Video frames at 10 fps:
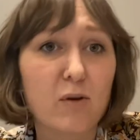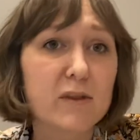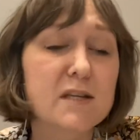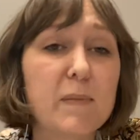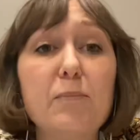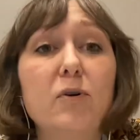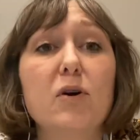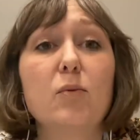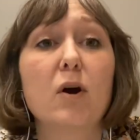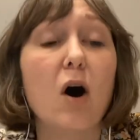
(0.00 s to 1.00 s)
these people
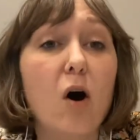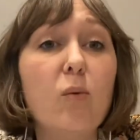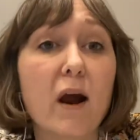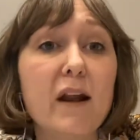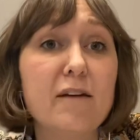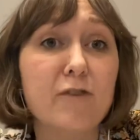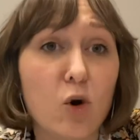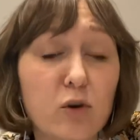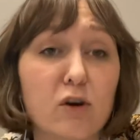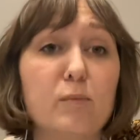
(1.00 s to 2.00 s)
who were already
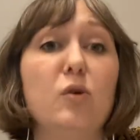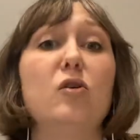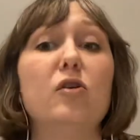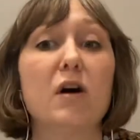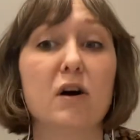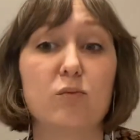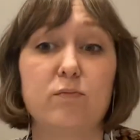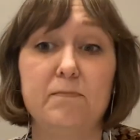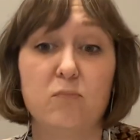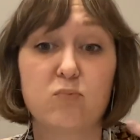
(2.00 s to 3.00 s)
vulnerable are
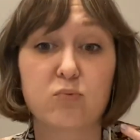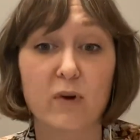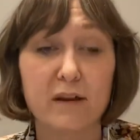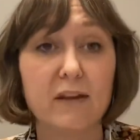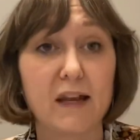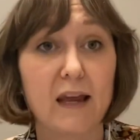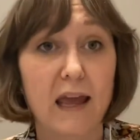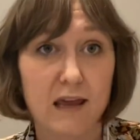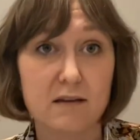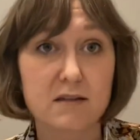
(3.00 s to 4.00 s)
really
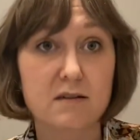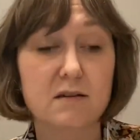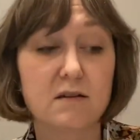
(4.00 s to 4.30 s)
hit